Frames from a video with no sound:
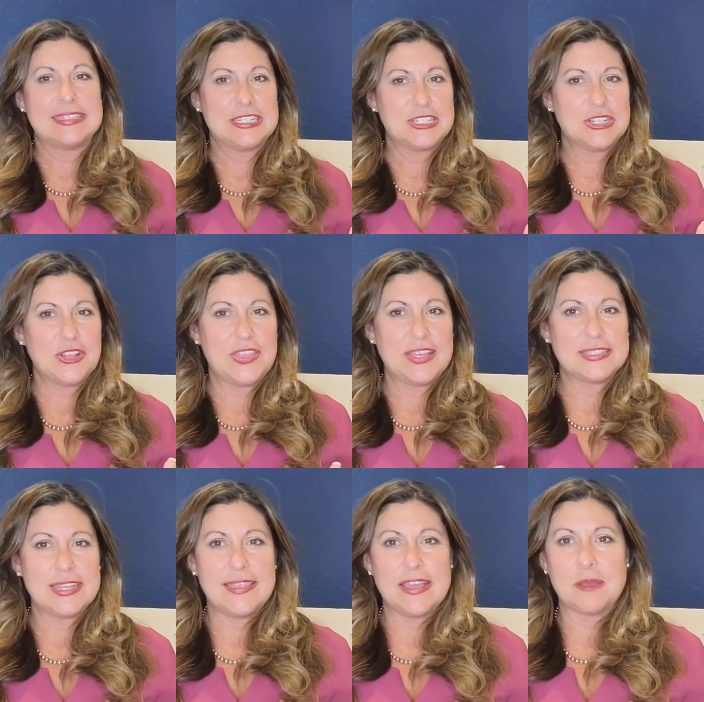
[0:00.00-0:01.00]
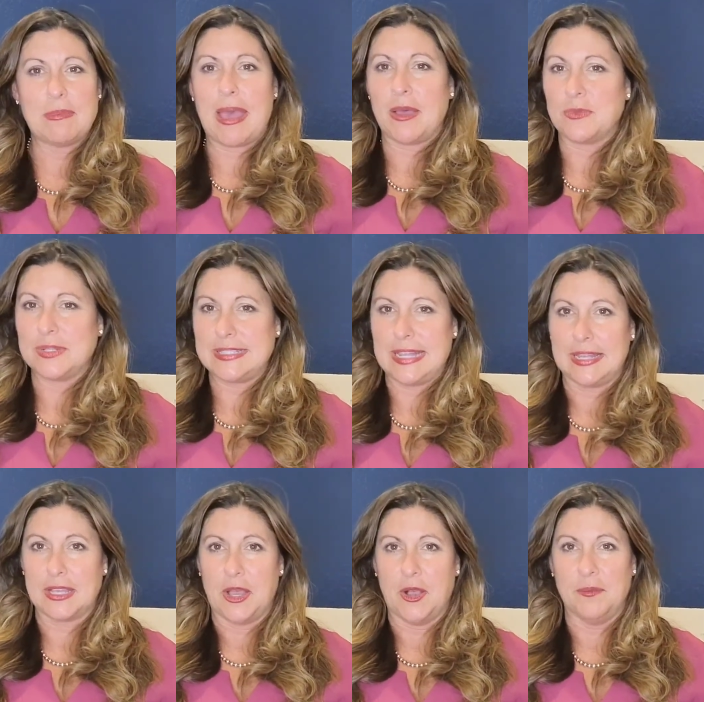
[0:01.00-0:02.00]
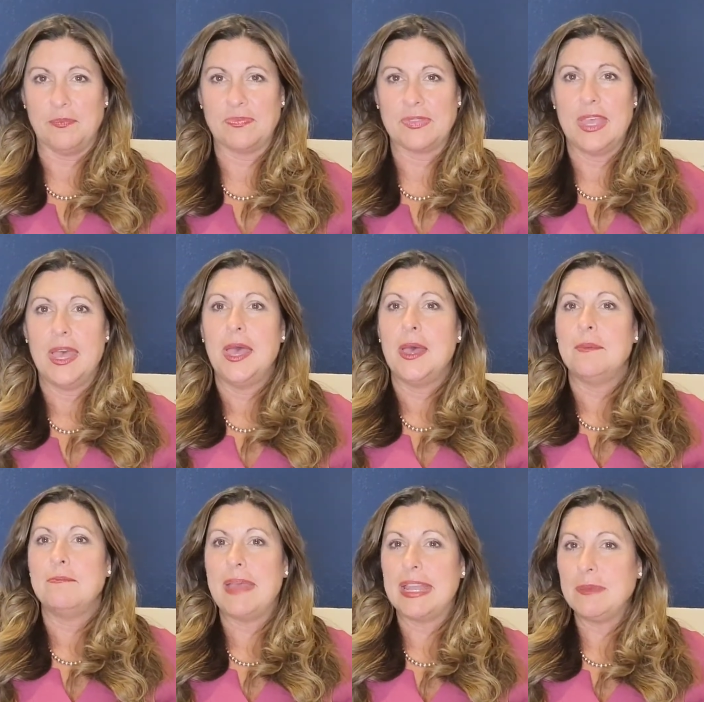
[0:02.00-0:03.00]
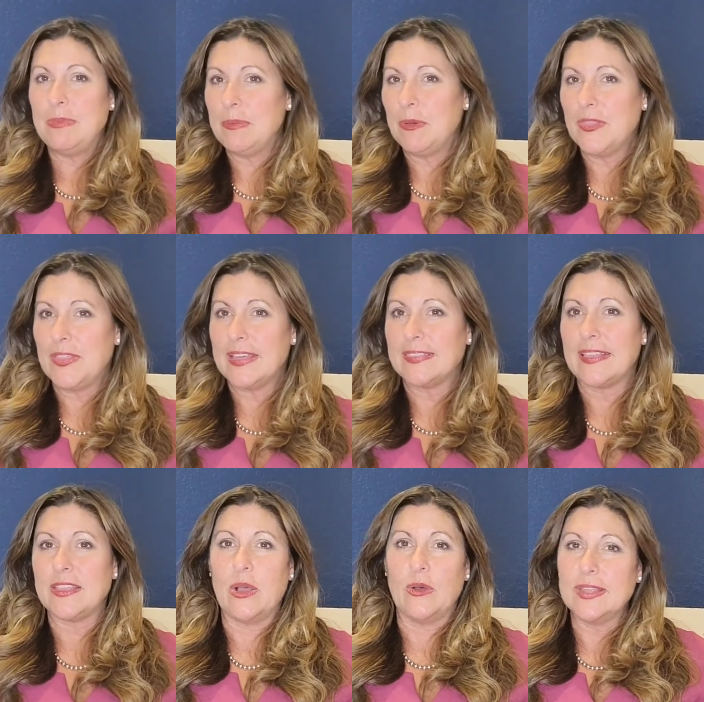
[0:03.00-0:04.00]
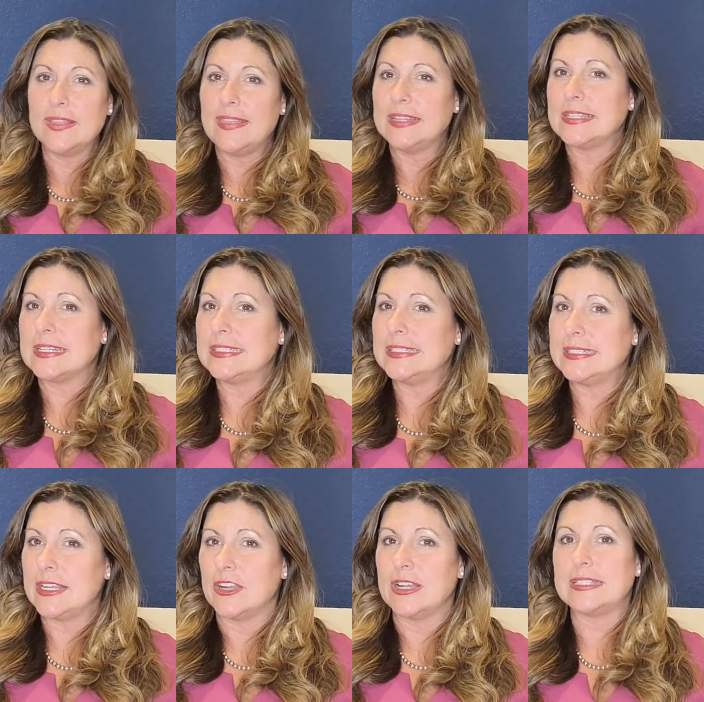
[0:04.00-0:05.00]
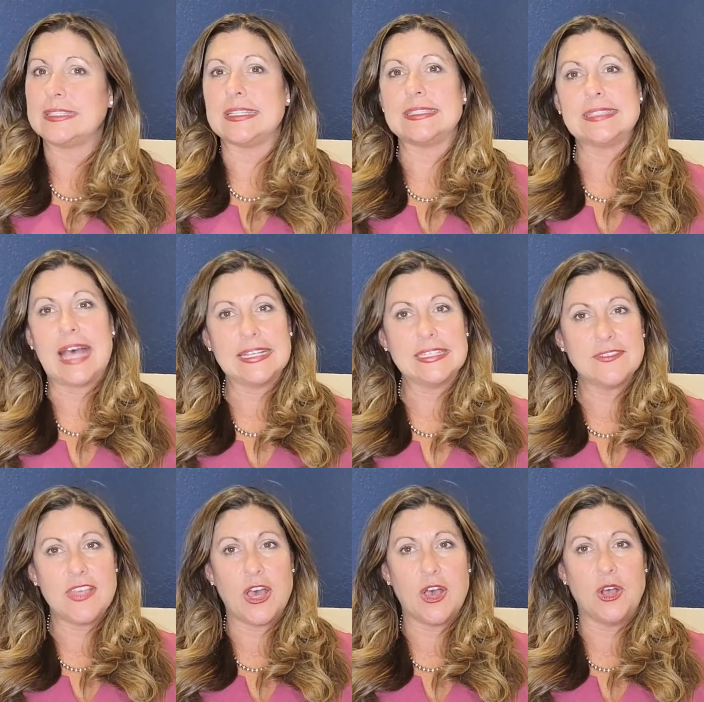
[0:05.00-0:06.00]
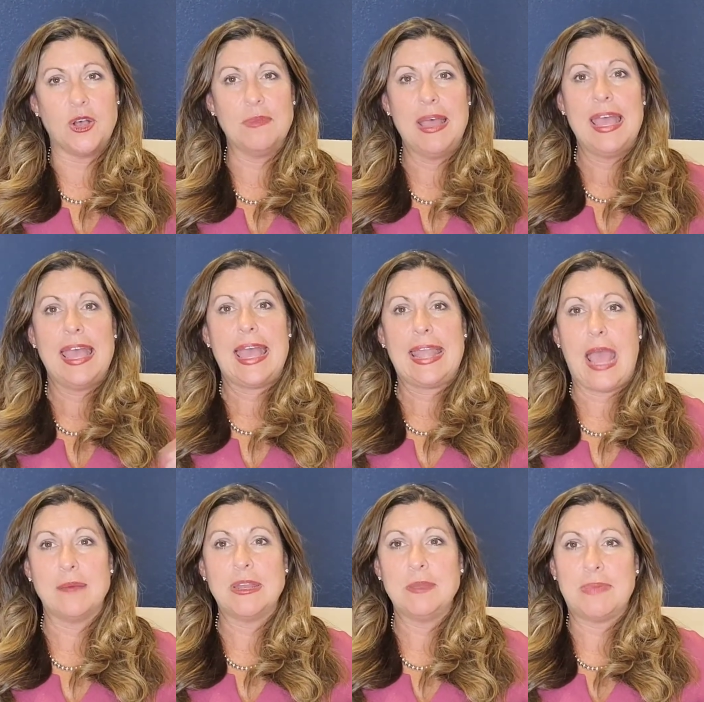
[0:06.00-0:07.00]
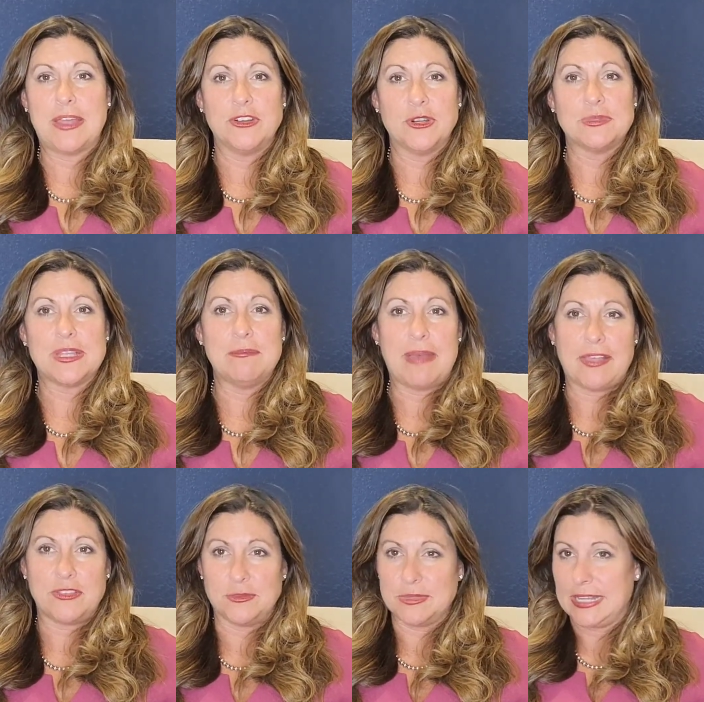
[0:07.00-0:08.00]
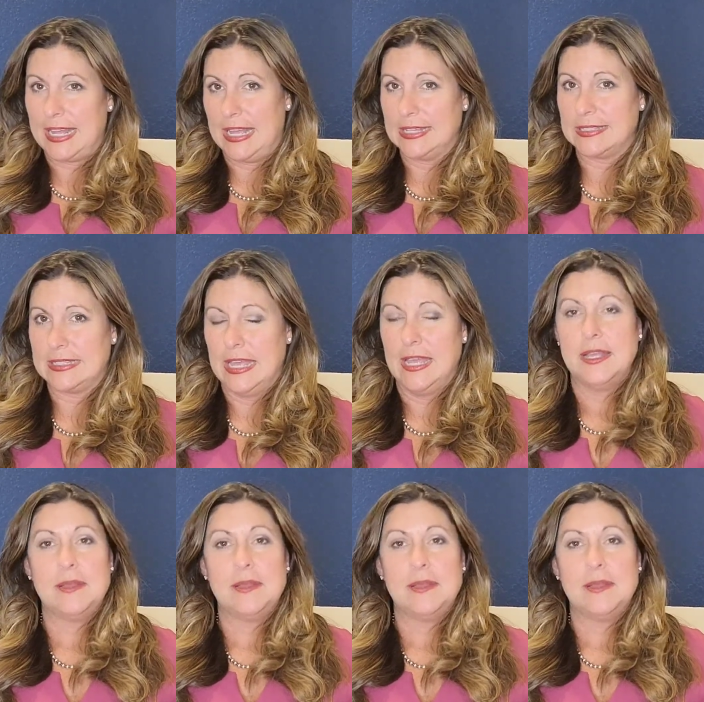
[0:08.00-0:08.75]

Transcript: Additional things to think about when selling a home. Many people think that the only thing to consider is the size of the home and how many bedrooms and bathrooms it has.